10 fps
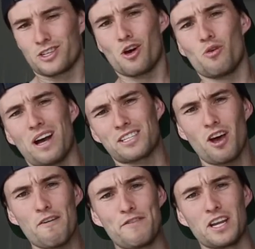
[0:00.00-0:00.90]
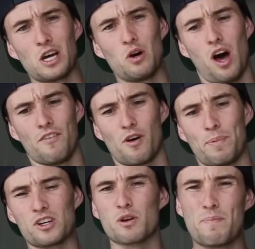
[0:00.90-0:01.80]
So I saw a video of a
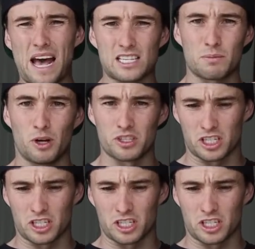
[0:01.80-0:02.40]
bunch of basketballs